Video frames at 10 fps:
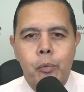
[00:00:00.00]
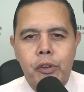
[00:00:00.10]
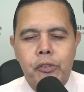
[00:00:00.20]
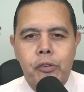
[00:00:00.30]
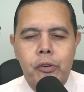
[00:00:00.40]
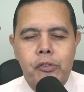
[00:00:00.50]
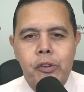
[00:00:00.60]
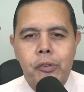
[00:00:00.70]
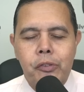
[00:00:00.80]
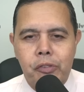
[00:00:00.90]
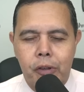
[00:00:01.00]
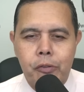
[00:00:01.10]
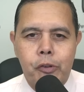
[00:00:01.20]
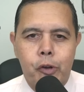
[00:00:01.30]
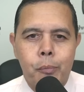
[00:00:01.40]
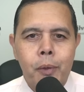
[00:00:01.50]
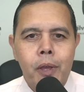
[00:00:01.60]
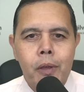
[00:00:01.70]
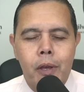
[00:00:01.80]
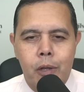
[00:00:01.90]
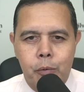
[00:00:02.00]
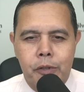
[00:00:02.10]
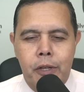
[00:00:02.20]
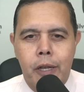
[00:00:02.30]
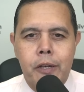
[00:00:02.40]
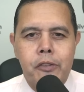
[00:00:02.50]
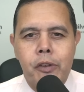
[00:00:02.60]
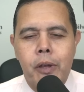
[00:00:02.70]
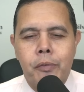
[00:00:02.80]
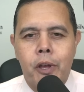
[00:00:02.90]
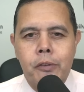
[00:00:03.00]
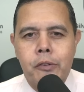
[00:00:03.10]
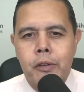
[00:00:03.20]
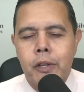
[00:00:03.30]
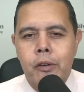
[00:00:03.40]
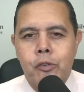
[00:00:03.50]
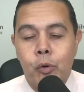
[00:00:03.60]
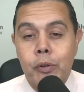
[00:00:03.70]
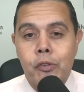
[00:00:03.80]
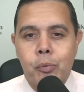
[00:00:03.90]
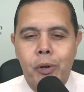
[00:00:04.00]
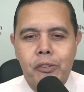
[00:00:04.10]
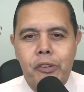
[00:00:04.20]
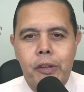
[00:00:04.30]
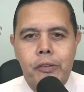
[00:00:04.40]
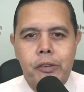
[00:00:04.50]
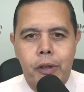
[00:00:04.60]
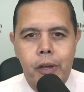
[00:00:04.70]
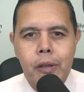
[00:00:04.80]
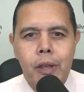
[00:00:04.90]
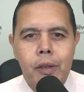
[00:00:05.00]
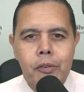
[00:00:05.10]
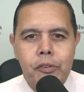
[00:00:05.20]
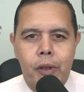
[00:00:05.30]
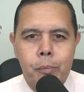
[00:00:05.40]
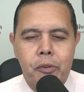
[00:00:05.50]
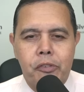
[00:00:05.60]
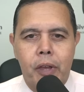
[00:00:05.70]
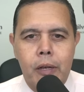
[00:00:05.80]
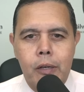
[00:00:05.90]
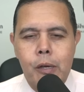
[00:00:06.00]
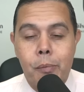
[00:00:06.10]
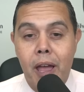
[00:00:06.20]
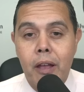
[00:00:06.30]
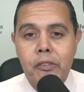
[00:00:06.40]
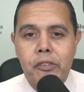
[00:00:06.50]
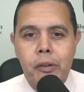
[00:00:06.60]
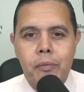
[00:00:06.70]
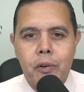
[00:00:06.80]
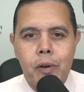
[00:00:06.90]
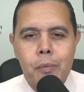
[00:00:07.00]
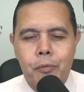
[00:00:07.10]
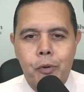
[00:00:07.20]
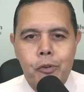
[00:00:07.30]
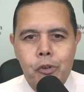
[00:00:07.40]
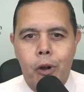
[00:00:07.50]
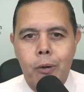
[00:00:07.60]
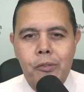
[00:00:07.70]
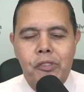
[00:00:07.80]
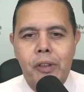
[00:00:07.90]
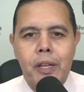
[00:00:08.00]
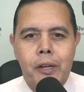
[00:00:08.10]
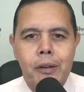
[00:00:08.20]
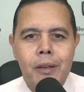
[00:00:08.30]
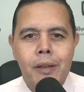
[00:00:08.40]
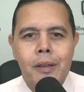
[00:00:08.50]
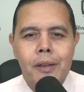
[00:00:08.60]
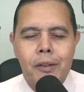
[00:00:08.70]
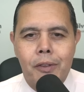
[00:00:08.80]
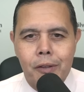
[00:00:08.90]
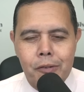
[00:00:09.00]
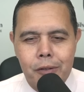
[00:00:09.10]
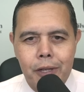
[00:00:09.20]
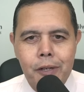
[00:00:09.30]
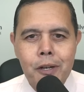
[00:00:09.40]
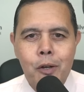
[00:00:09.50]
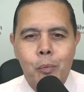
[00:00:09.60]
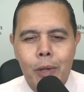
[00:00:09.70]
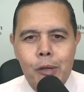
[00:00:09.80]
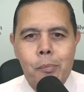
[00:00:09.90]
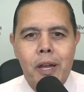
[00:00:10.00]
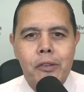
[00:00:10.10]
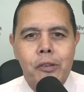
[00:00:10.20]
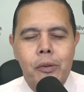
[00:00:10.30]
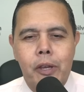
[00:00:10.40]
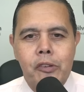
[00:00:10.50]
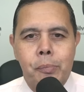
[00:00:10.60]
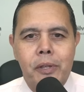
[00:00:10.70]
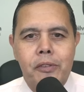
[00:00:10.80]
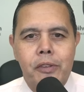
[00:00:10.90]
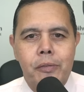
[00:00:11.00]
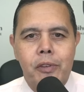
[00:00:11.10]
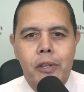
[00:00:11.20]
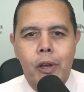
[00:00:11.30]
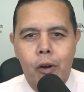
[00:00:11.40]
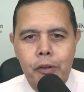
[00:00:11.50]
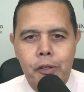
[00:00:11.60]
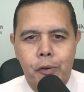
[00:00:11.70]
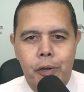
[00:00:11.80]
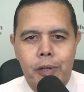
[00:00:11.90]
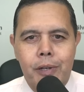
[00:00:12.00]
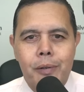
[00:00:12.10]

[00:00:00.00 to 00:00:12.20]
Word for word: Research Center. And we're delighted to have Doctor Nenner join us once again today. It's time to saddle up and silver up for Charles Nenner. Doctor Nenner, welcome back to S B T V. How are you doing?